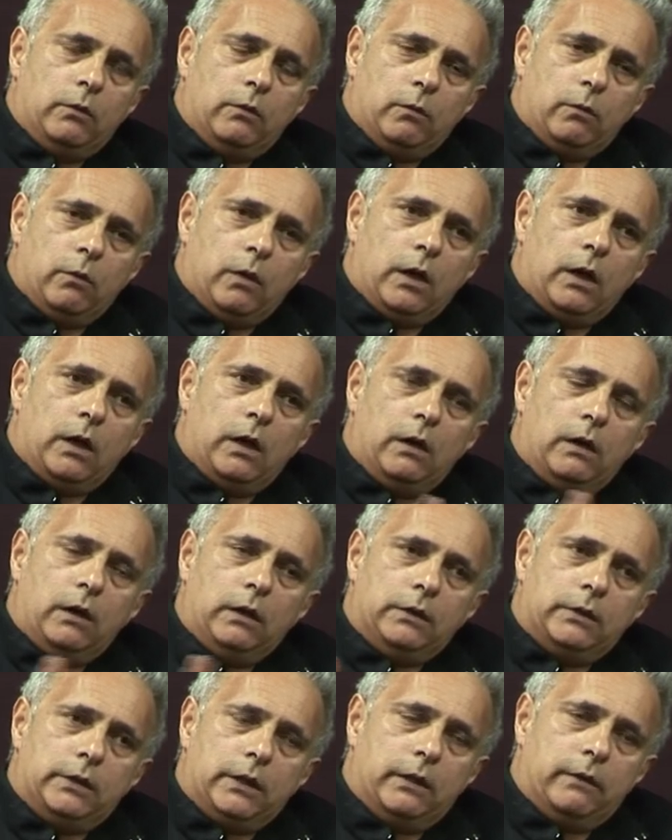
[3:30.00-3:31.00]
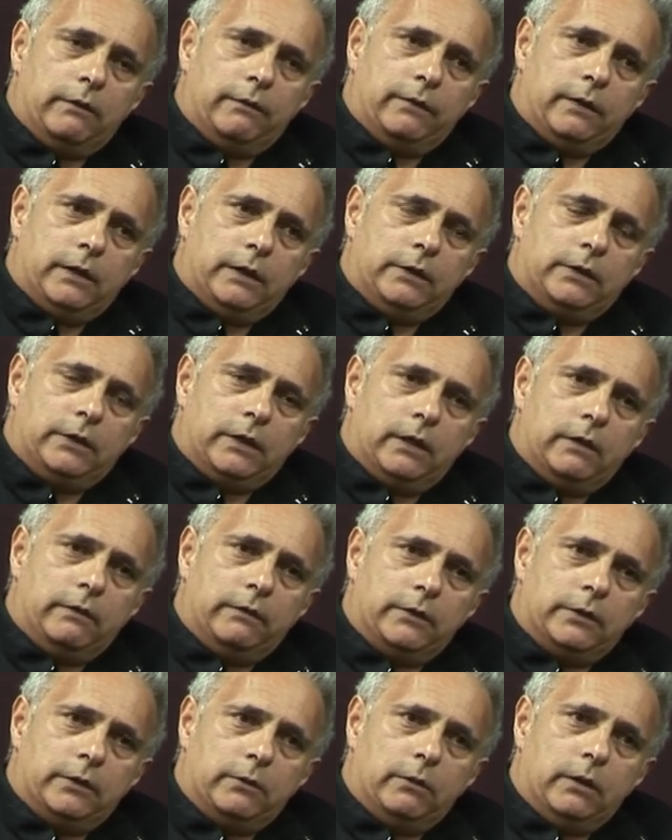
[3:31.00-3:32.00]
why, instead of,
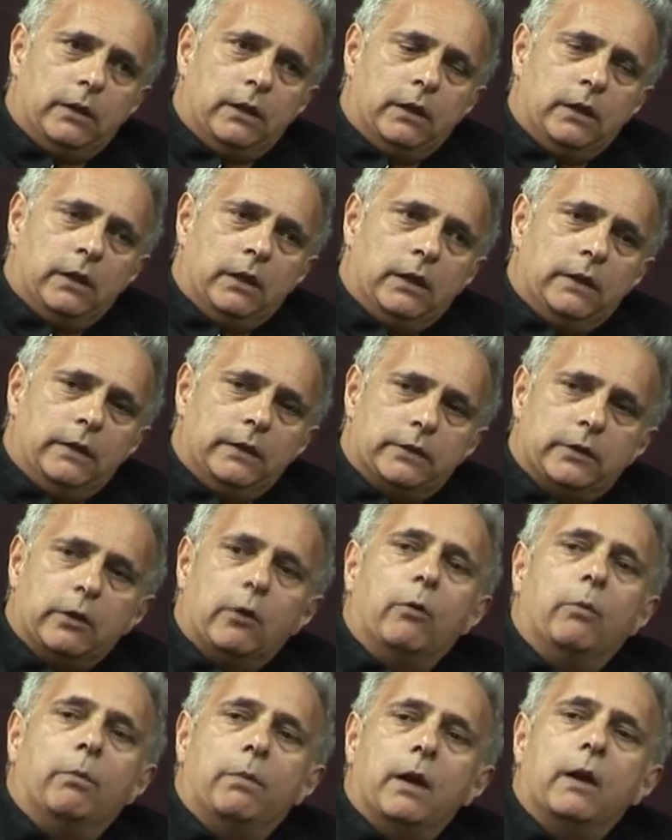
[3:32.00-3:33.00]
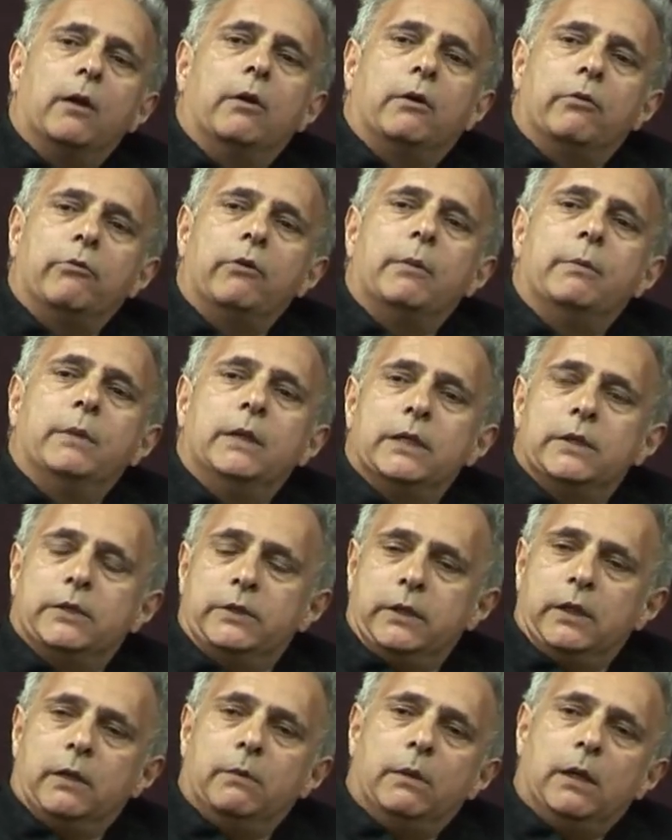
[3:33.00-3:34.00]
as it were, this old bloke
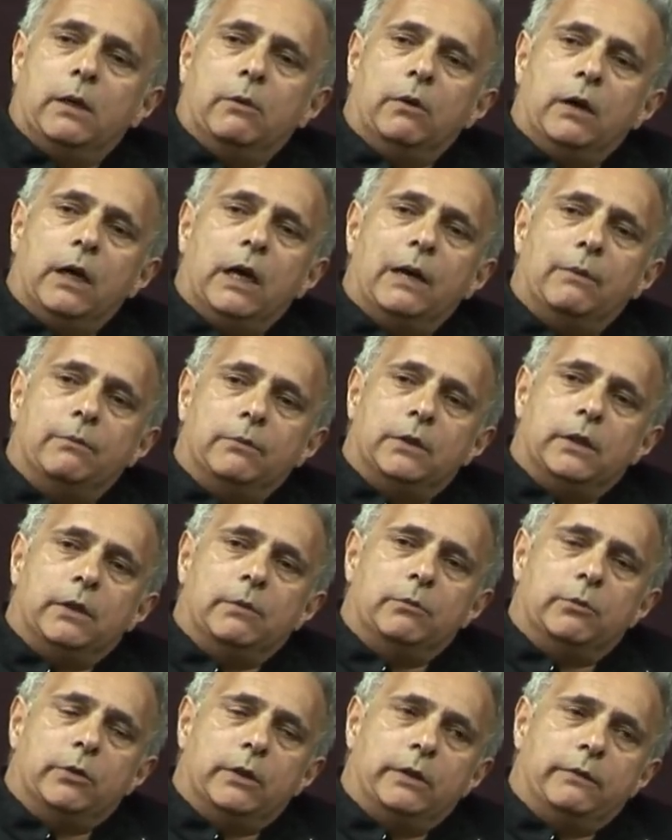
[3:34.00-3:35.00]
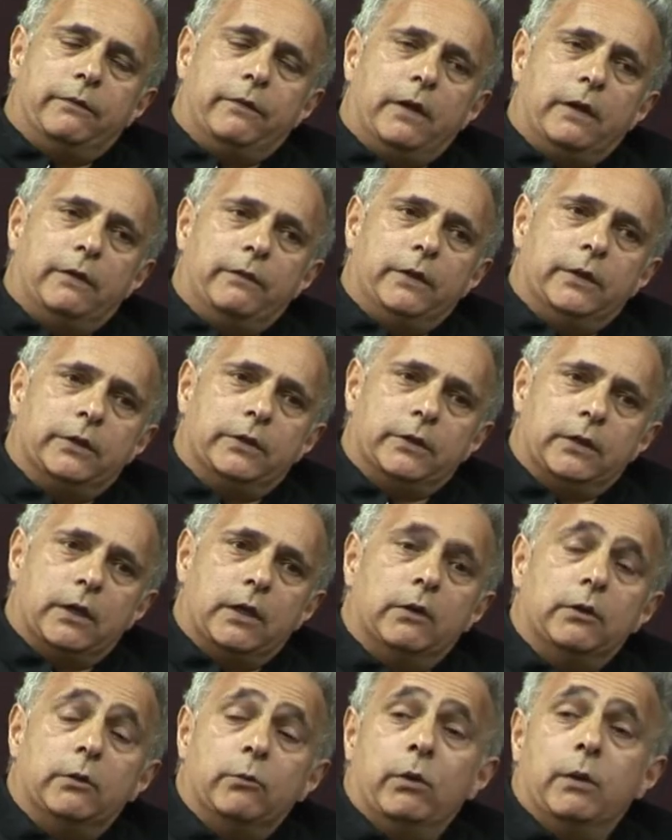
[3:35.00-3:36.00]
reminiscing about what happened to him 25 years
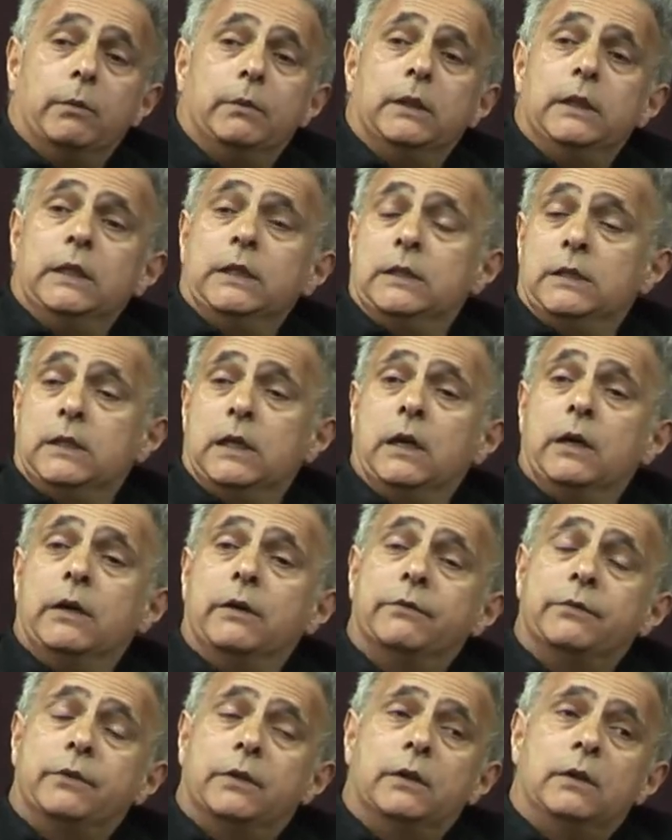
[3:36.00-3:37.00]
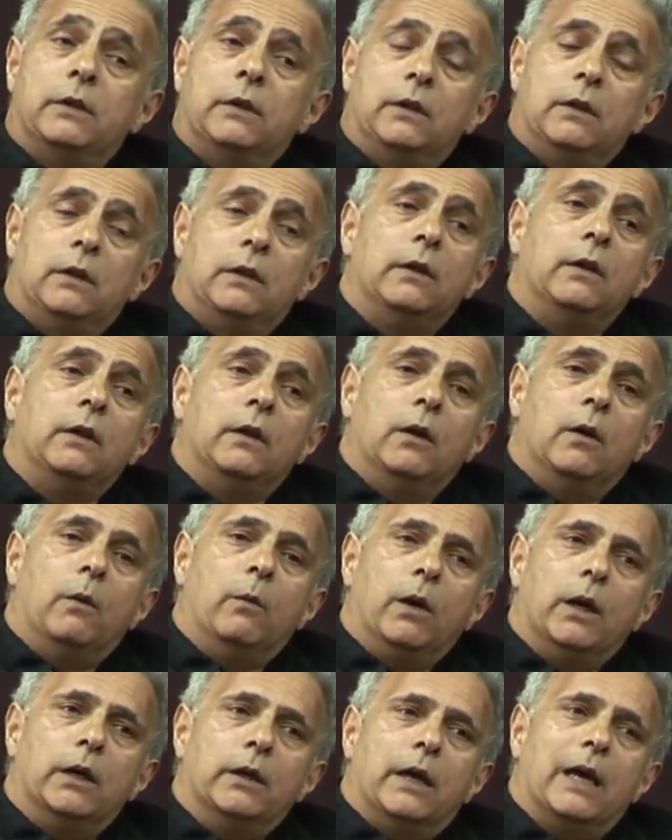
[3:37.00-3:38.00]
ago and the women he's loved,
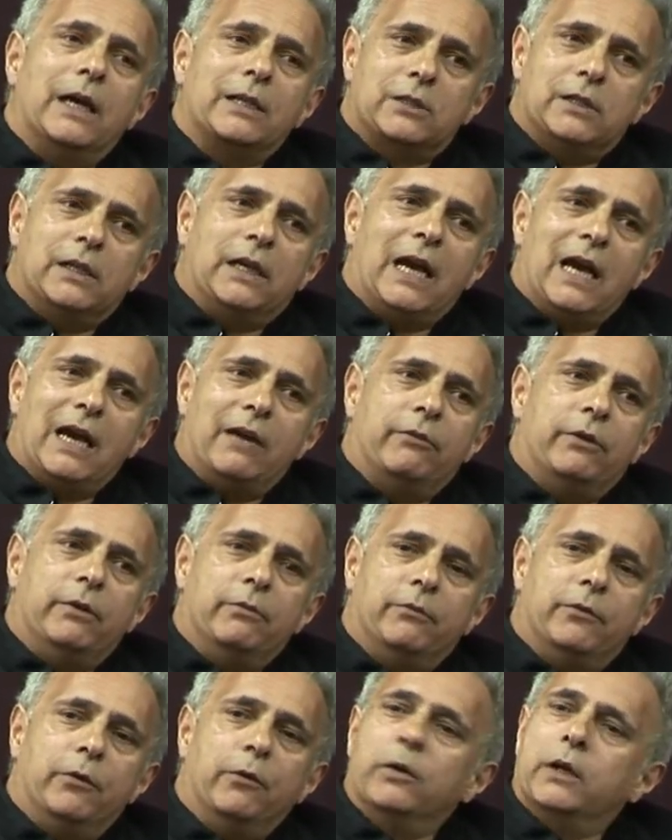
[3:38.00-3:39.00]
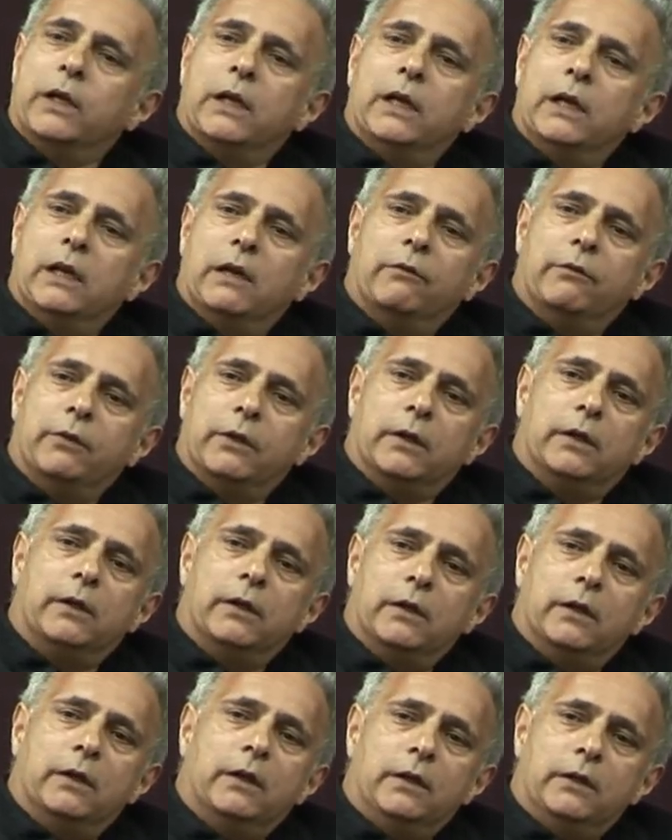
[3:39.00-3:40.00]
why not actually have him falling in love with a
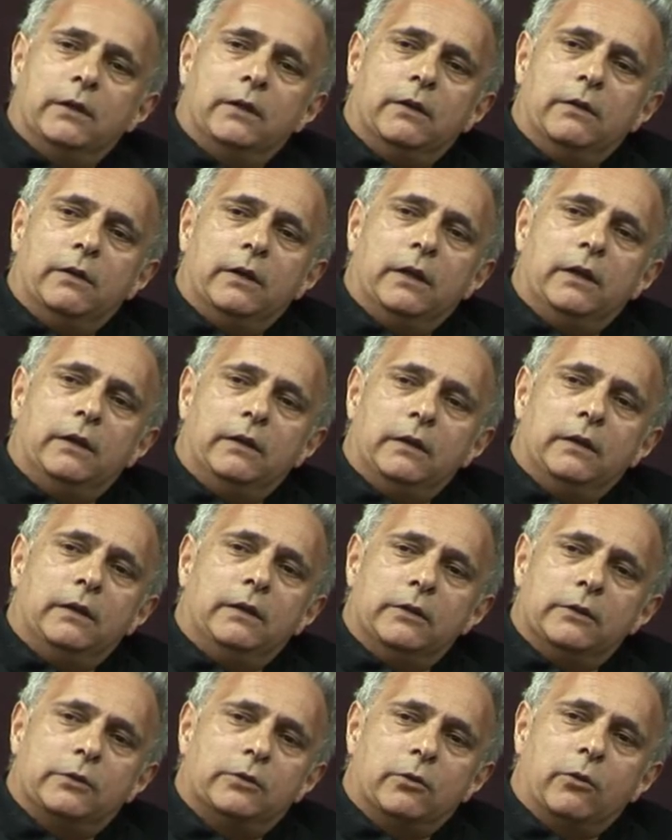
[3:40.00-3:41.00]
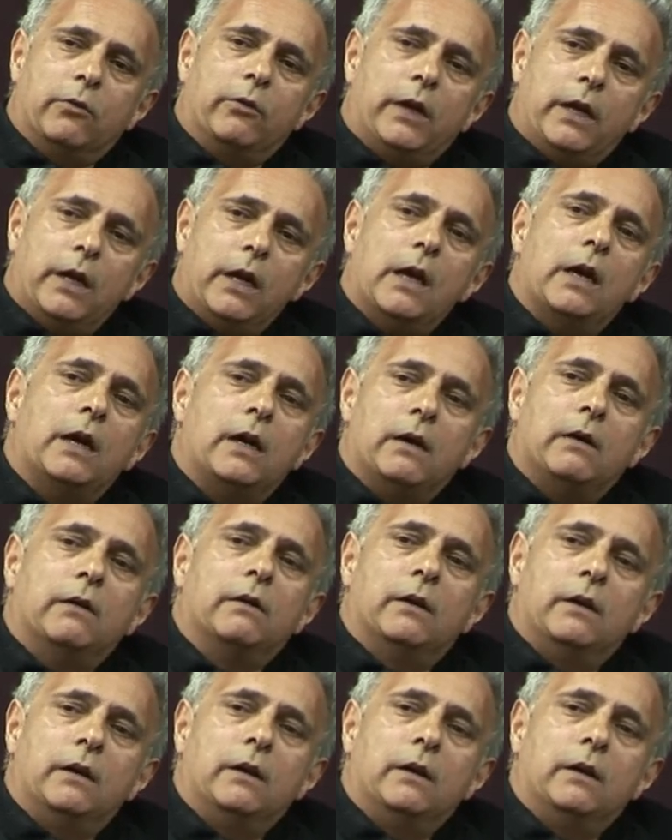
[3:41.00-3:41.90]
girl in the story now?